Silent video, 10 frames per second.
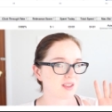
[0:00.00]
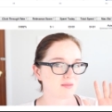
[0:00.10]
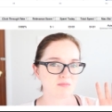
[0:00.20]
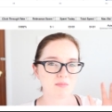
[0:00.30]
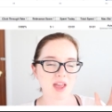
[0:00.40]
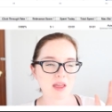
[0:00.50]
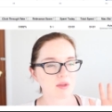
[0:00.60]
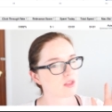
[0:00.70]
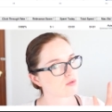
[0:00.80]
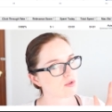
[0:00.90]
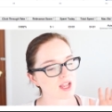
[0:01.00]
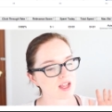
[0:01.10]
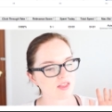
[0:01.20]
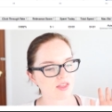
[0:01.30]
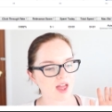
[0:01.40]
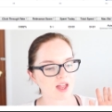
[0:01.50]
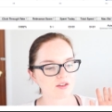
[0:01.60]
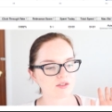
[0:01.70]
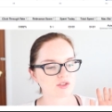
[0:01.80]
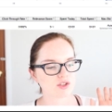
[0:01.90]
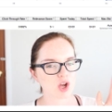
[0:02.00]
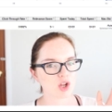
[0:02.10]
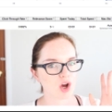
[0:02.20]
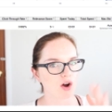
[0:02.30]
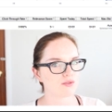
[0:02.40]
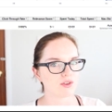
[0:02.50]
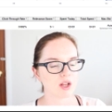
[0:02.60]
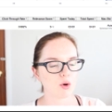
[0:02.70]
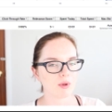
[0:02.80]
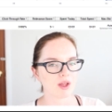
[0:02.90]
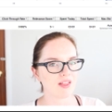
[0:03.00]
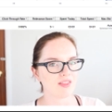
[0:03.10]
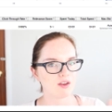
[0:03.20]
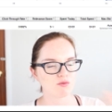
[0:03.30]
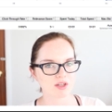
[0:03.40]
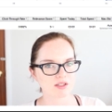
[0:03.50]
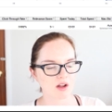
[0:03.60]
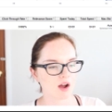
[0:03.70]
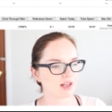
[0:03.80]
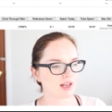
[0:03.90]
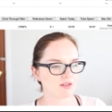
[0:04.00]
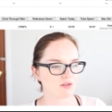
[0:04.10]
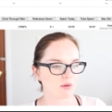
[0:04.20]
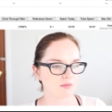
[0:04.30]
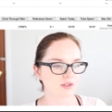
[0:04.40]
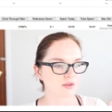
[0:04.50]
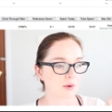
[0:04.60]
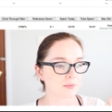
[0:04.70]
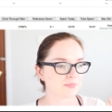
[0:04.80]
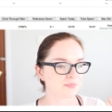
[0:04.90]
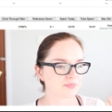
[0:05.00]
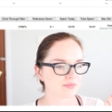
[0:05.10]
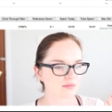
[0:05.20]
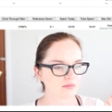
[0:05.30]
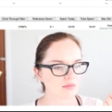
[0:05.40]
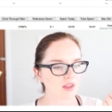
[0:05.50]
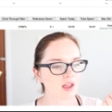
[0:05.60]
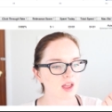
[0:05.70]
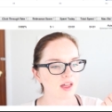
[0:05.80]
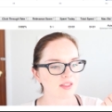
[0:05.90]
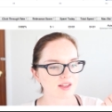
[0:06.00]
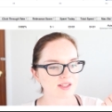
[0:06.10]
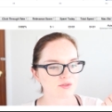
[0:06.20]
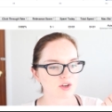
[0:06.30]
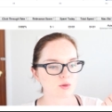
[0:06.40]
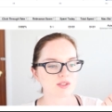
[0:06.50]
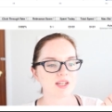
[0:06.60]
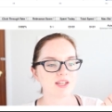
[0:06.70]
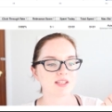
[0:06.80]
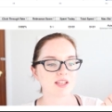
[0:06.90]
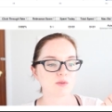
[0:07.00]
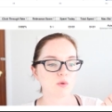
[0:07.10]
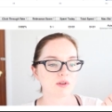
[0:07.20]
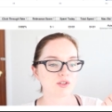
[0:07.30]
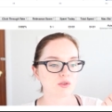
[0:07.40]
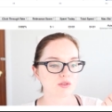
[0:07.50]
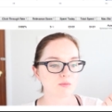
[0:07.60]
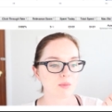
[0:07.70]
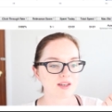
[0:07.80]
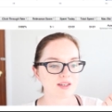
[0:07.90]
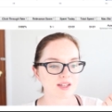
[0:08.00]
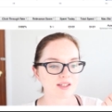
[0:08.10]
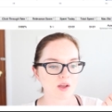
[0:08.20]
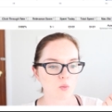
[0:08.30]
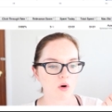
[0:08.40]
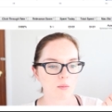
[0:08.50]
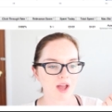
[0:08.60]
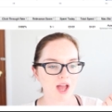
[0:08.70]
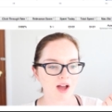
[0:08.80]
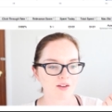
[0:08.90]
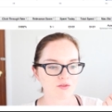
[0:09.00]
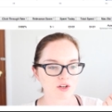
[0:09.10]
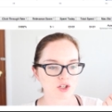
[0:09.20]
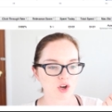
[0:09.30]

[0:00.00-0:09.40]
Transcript: maybe 3, then turn it off for a little bit and then restart it later on. So that's the frequency. It says what my total spend is and what my average